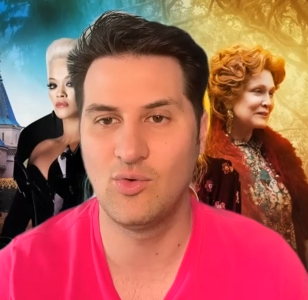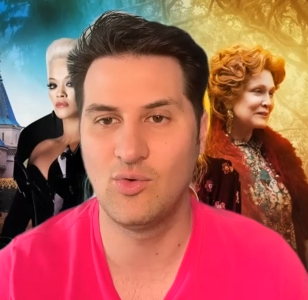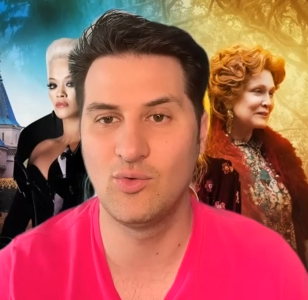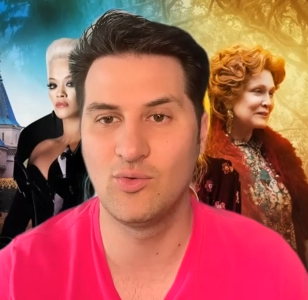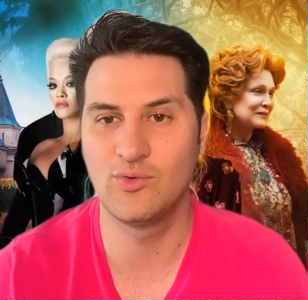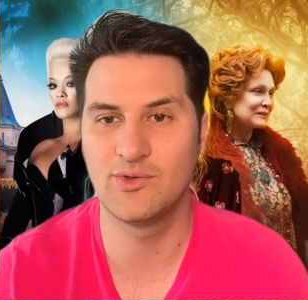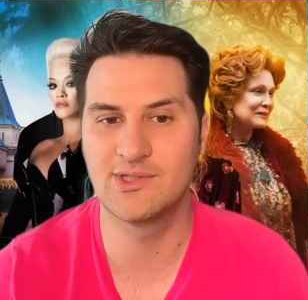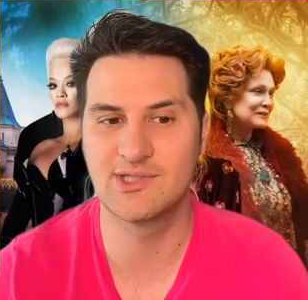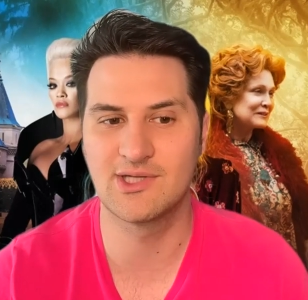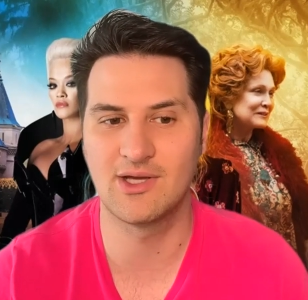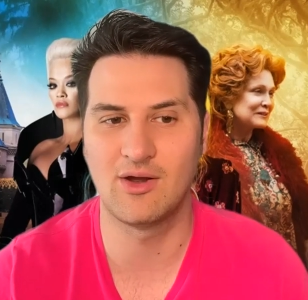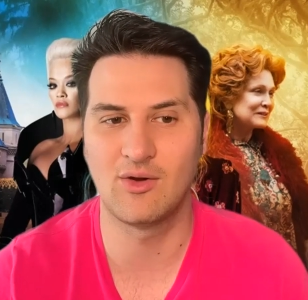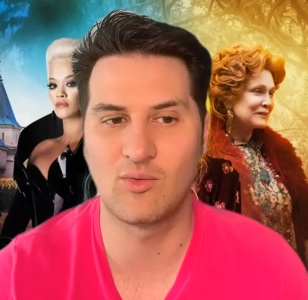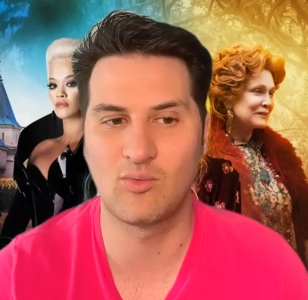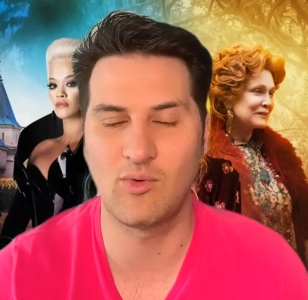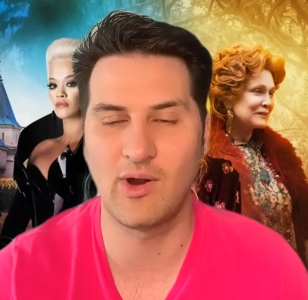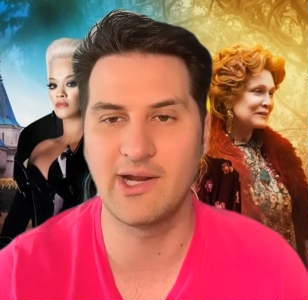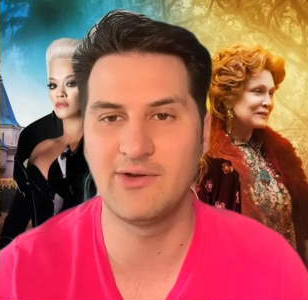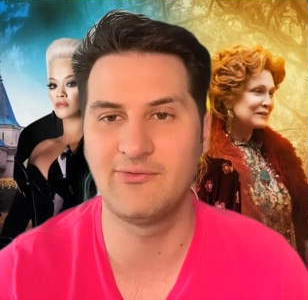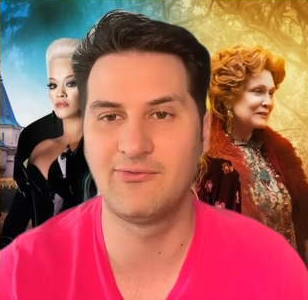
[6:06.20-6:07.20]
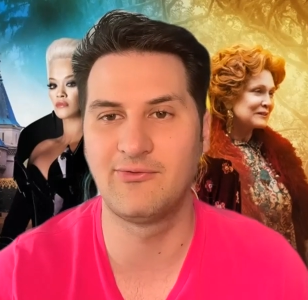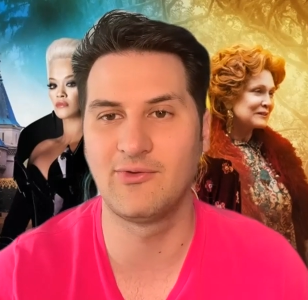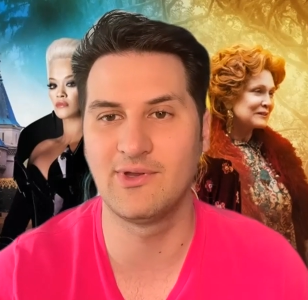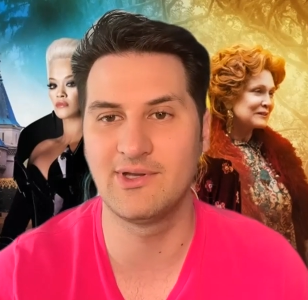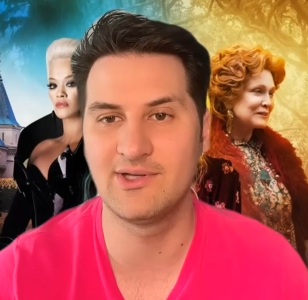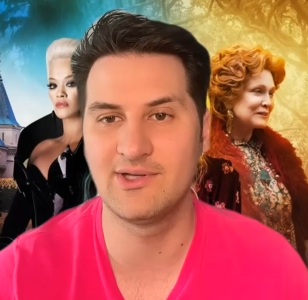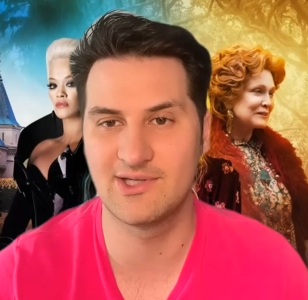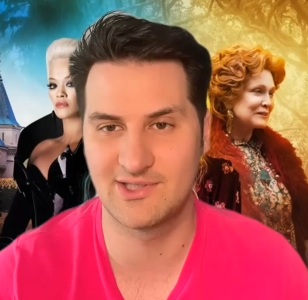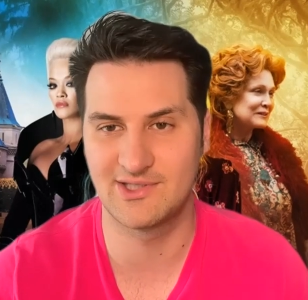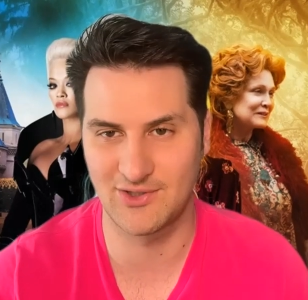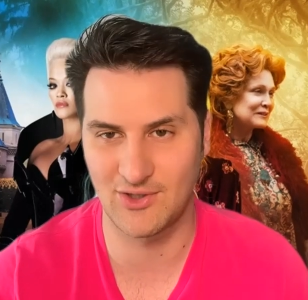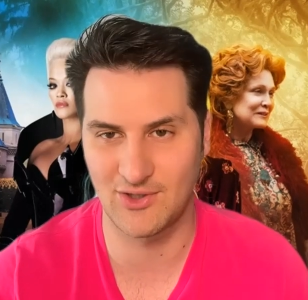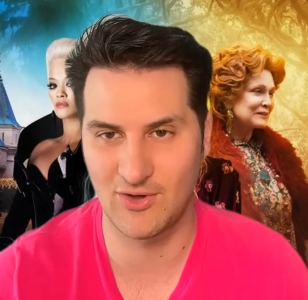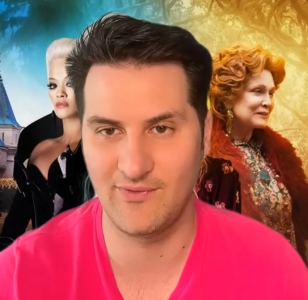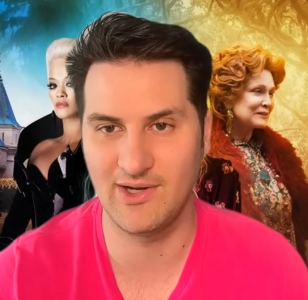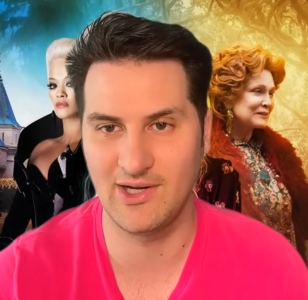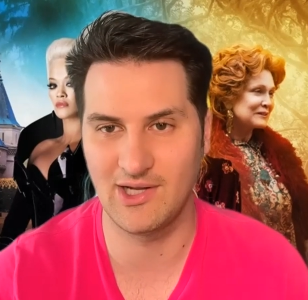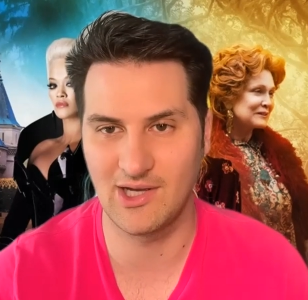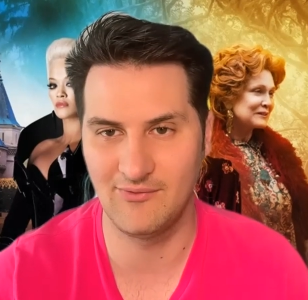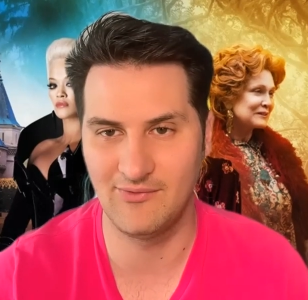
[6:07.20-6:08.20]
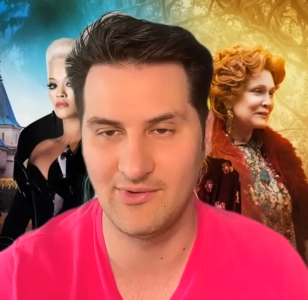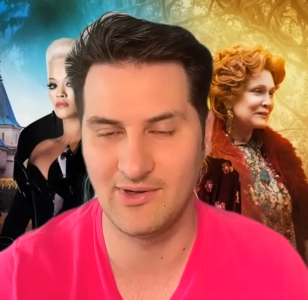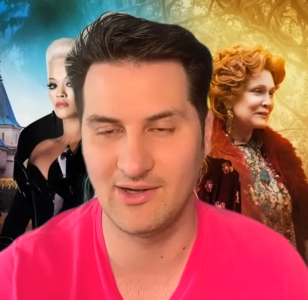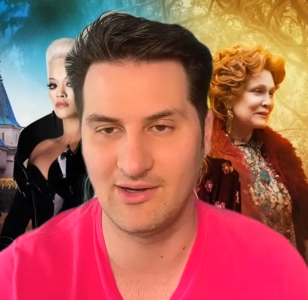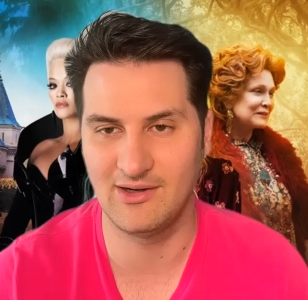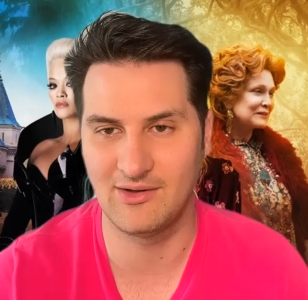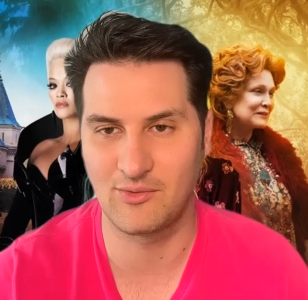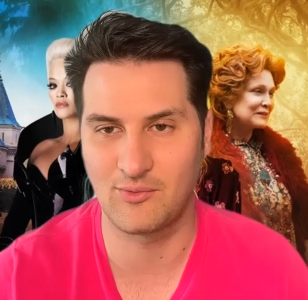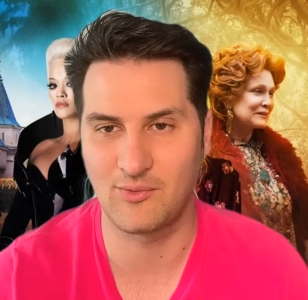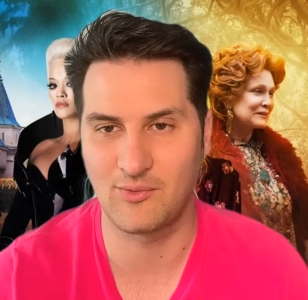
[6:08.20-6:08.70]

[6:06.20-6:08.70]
Speaker 1: who's uh, rightfully deserving of it in a